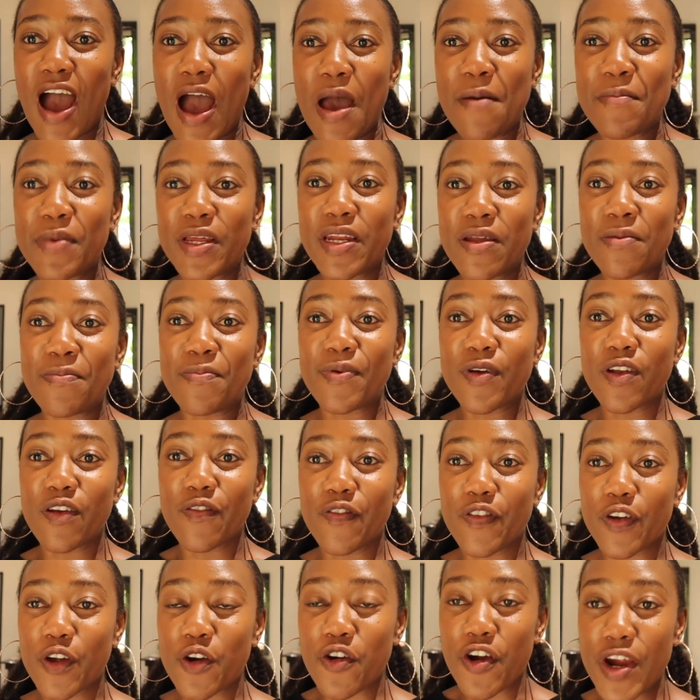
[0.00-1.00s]
I'm in a bit
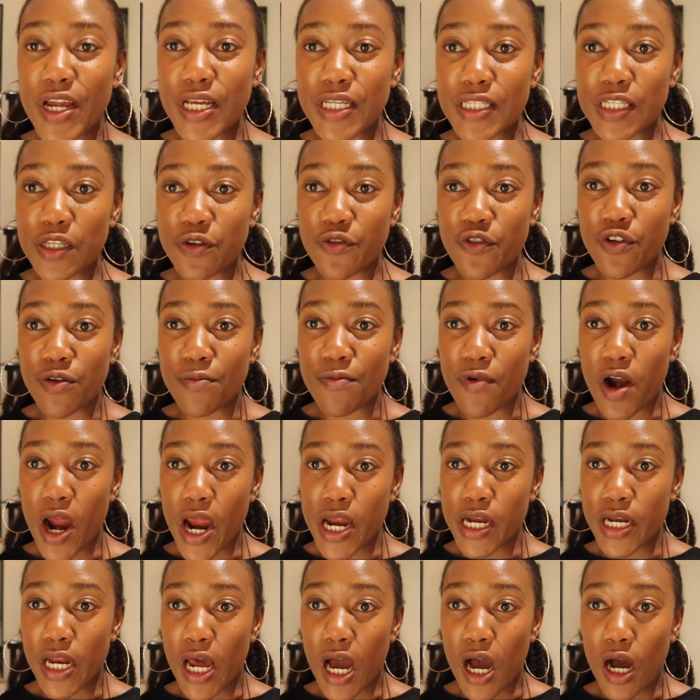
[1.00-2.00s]
of a crazy room
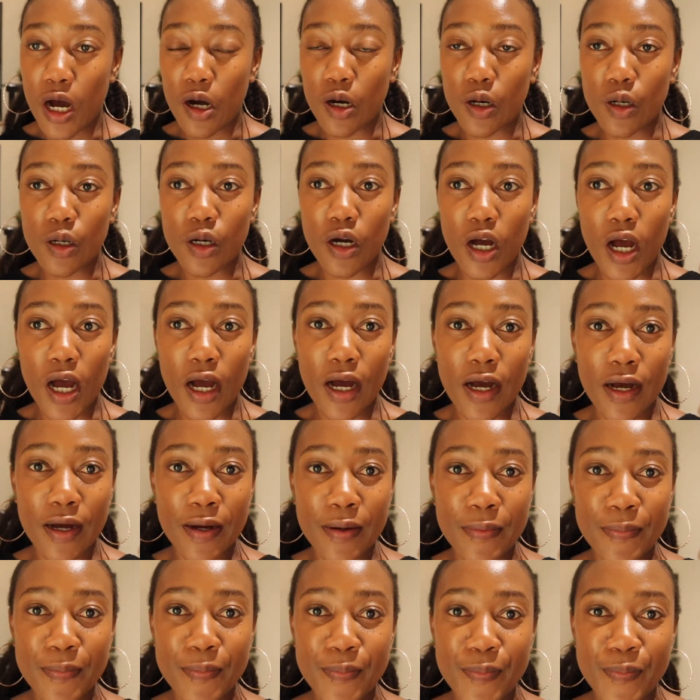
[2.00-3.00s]
right now.
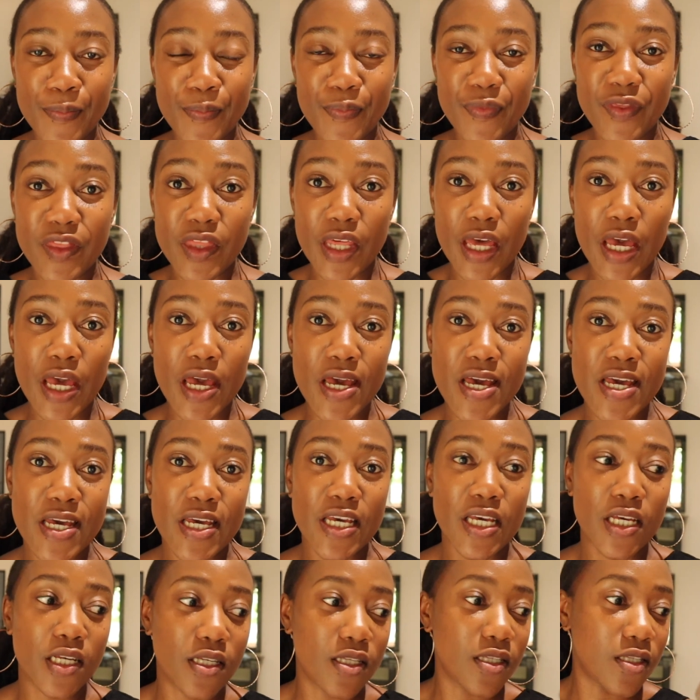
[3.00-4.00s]
There
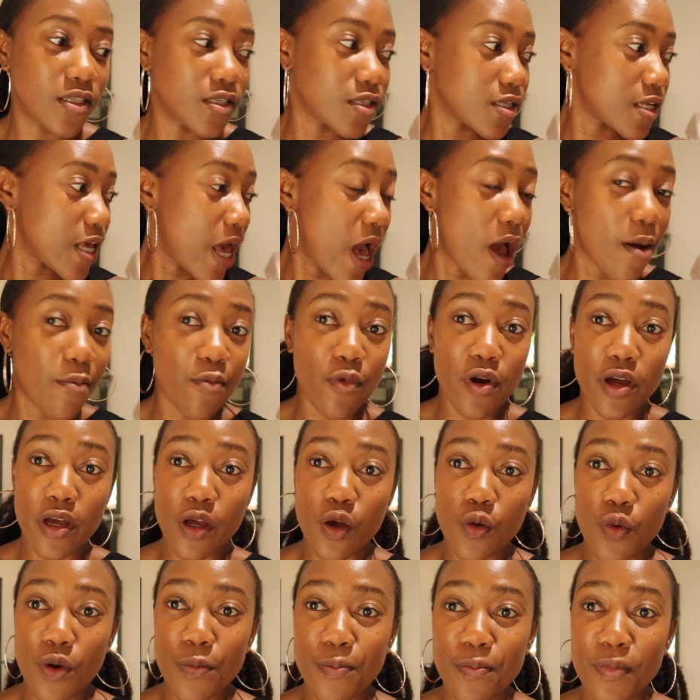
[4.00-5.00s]
is camera
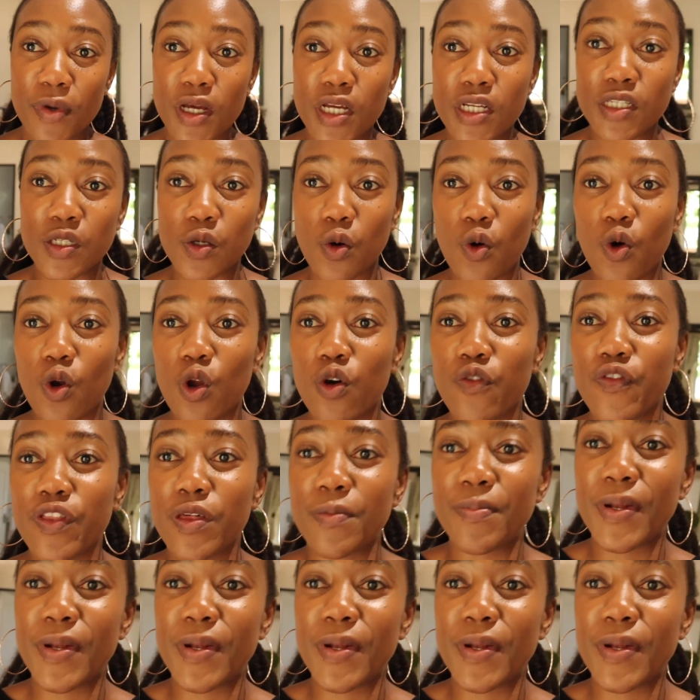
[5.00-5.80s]
equipment all over the